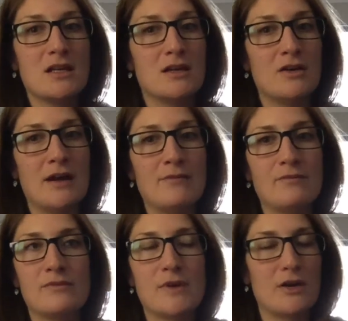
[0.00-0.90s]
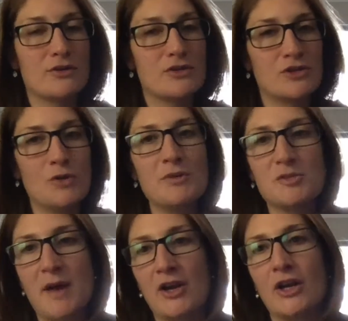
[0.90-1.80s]
I'm so
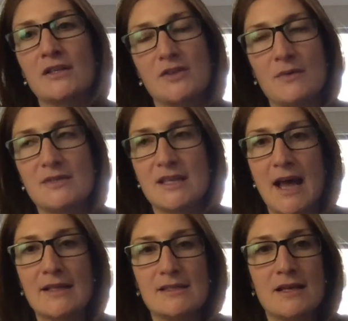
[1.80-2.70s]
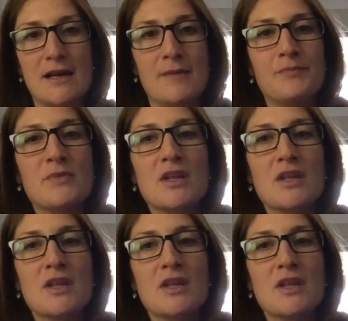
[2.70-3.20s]
much better. And so I would say that's a